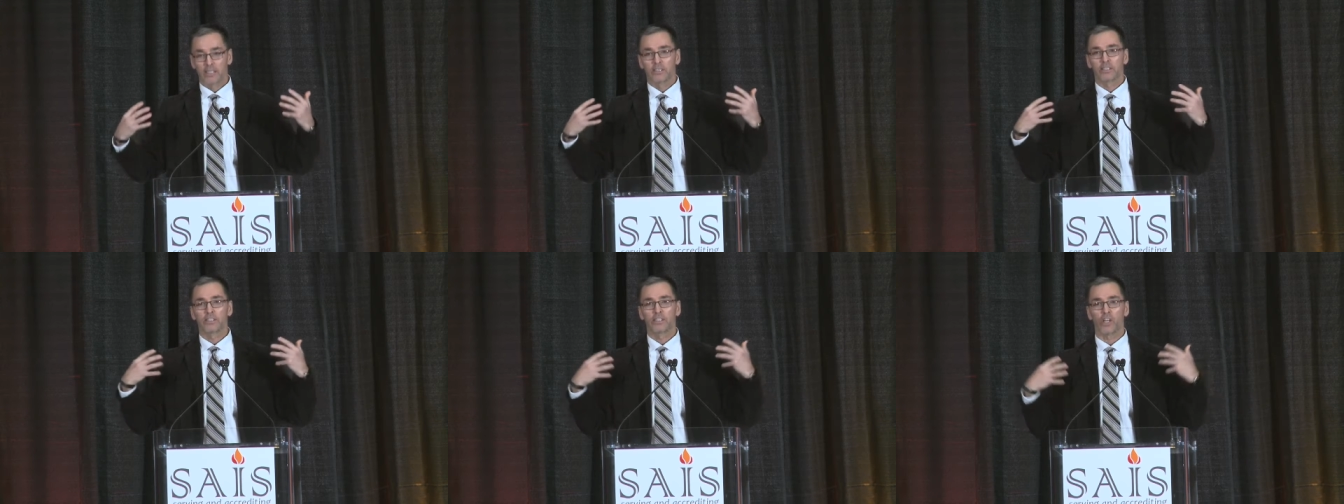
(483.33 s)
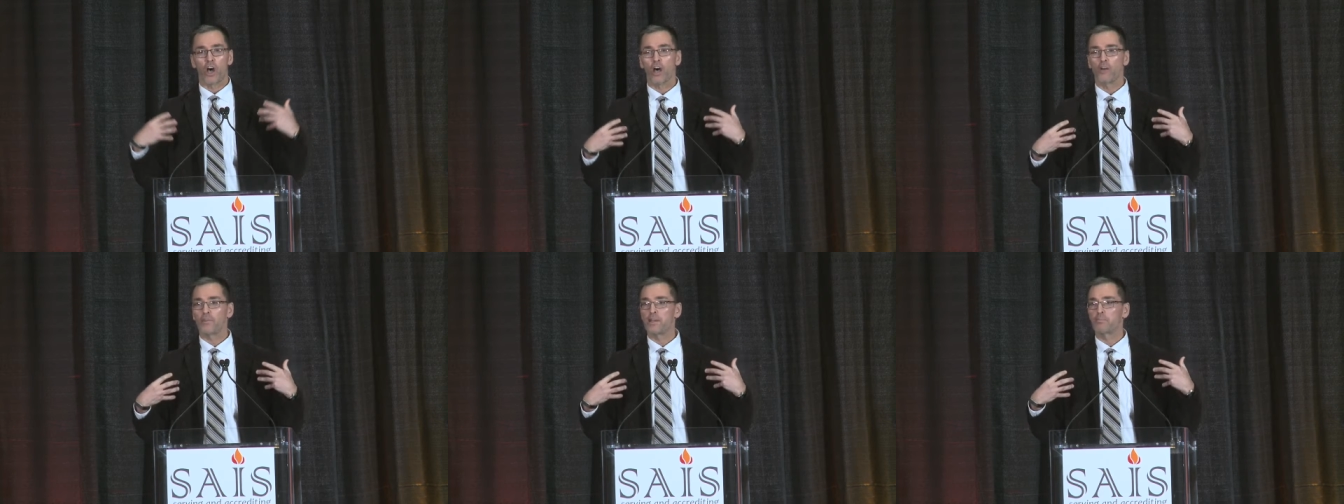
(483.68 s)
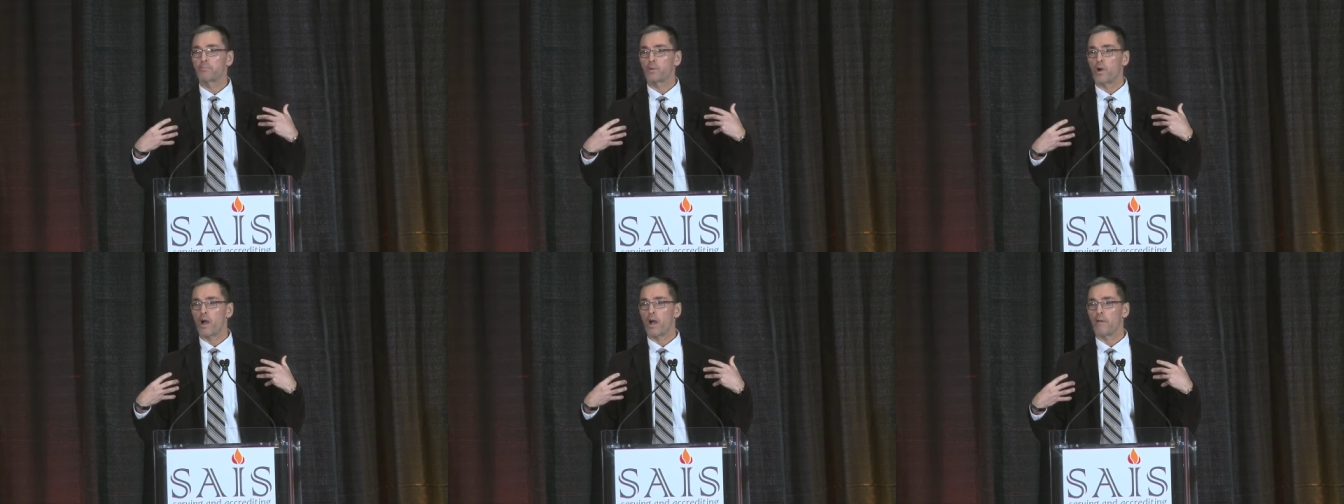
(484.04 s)
solving
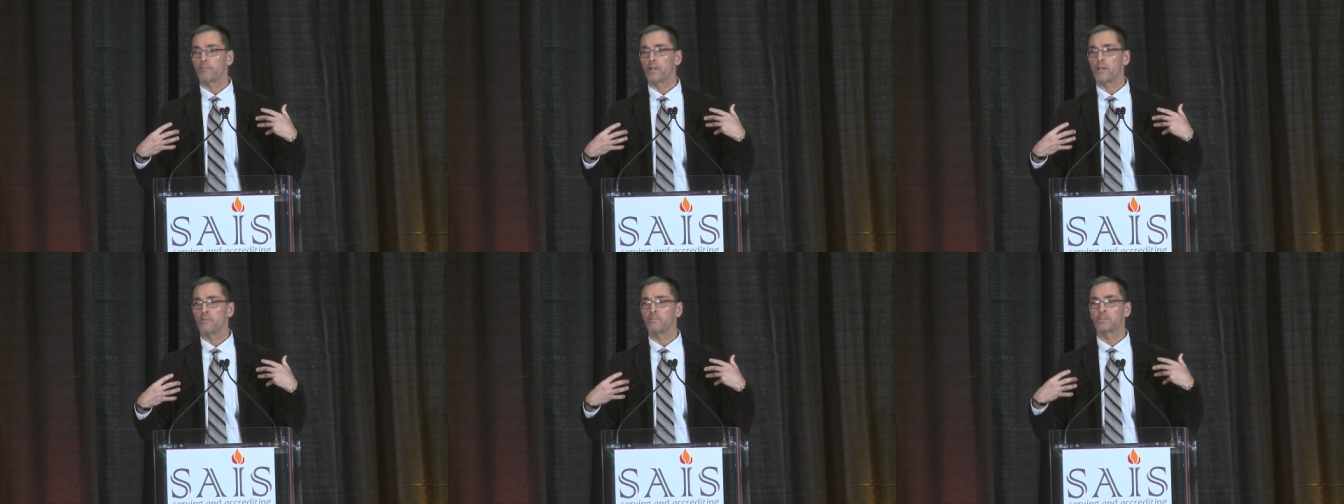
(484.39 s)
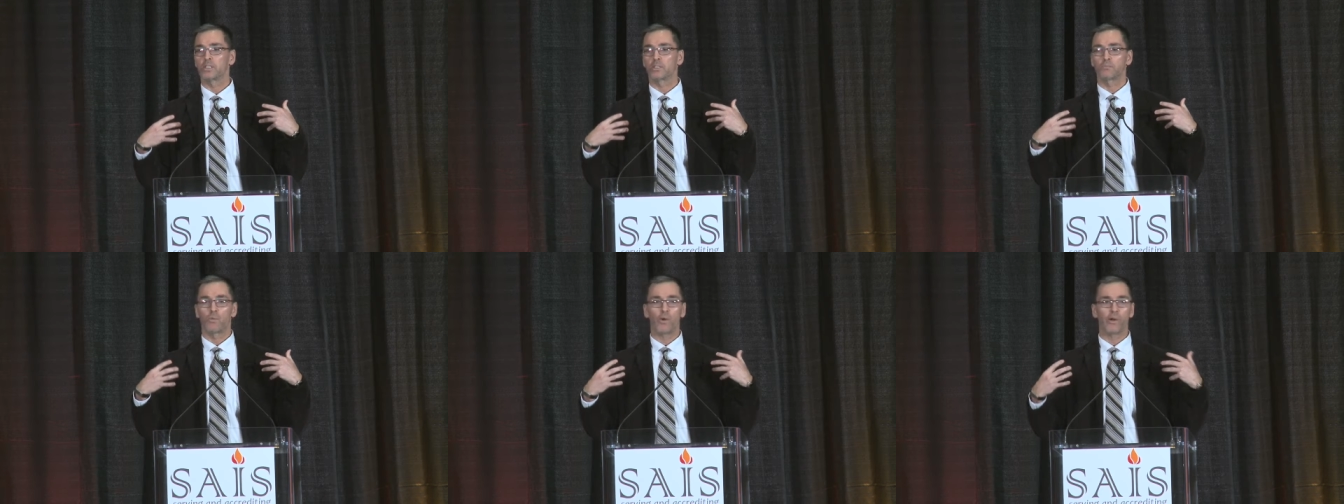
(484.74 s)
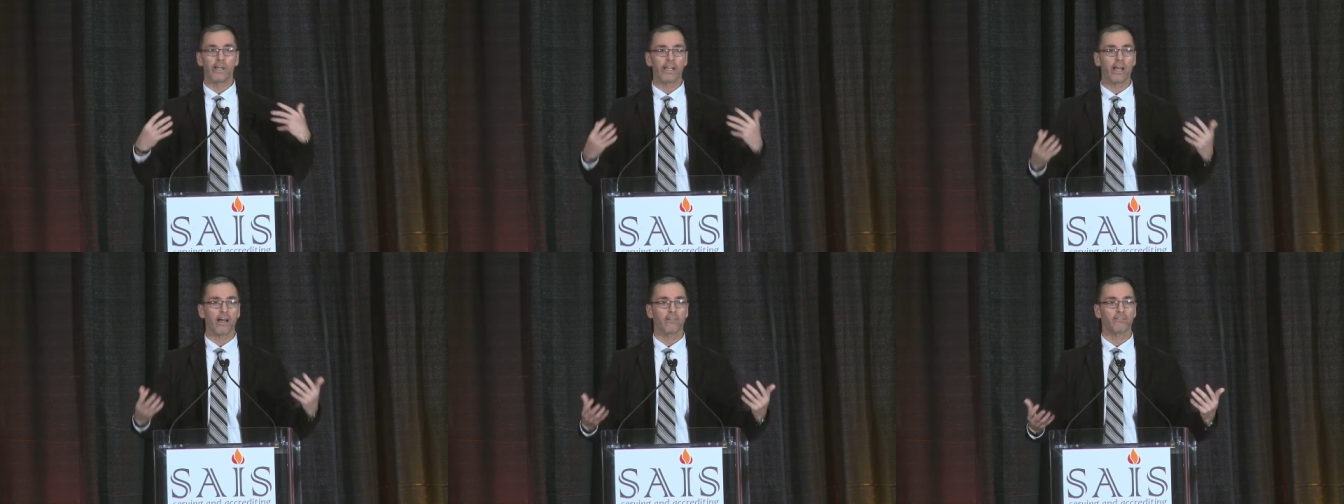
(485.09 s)
problems,
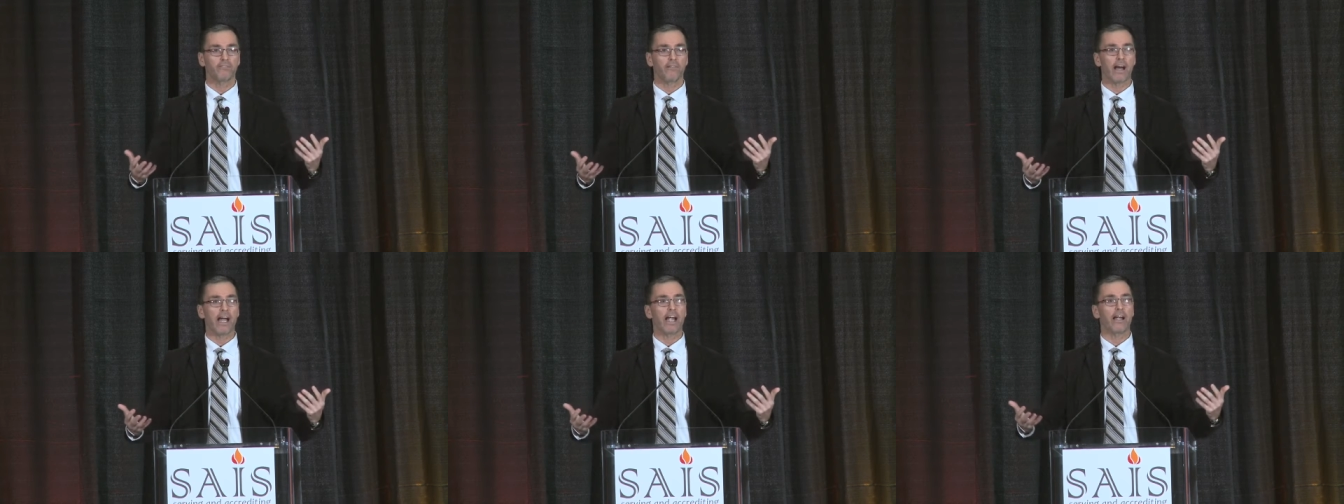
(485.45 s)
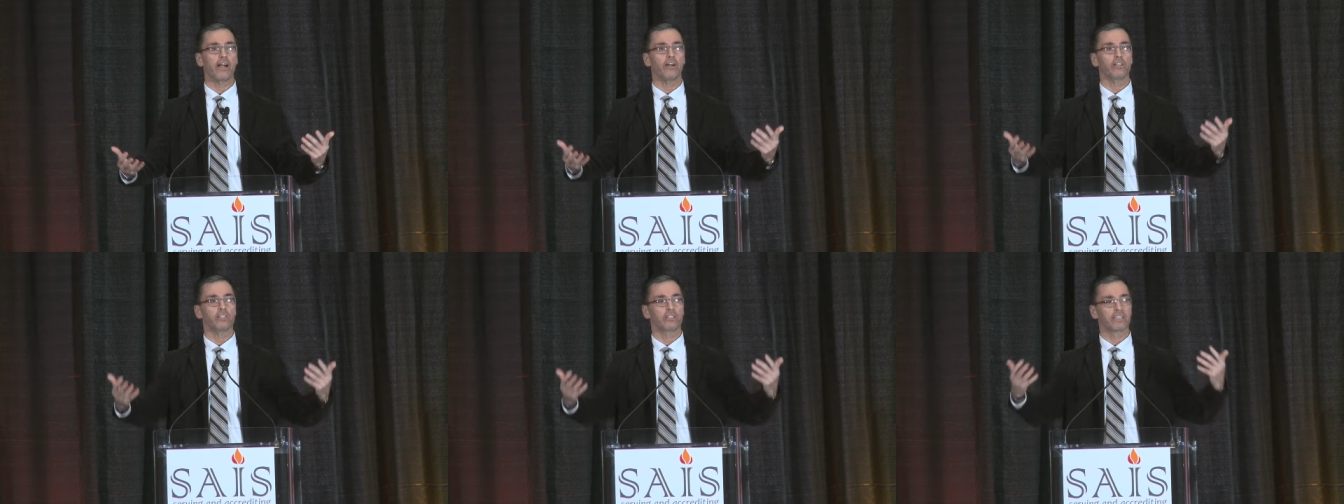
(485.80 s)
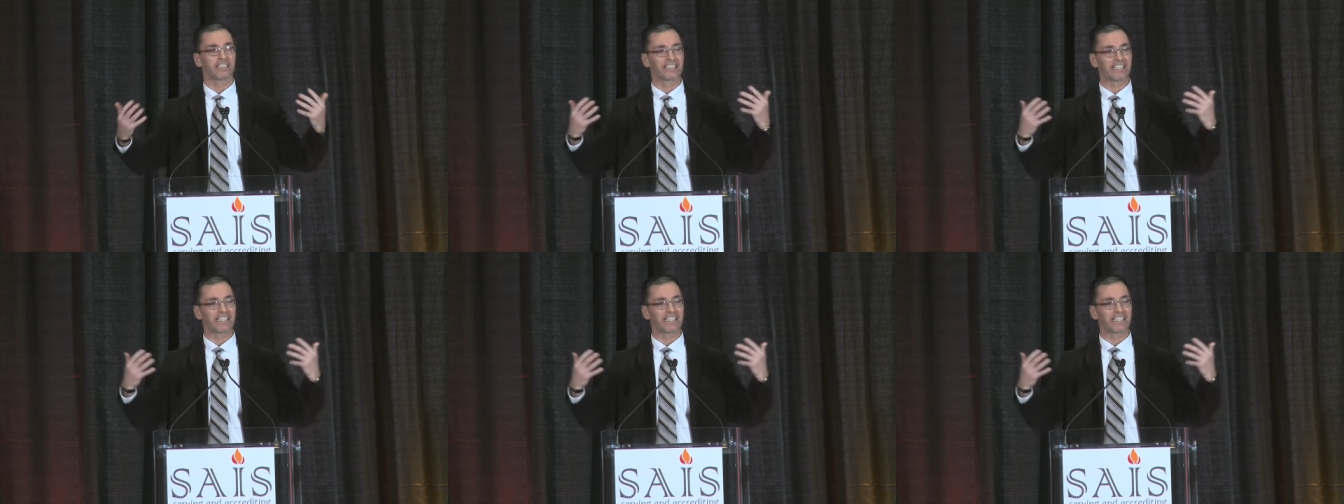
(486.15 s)
putting out fires,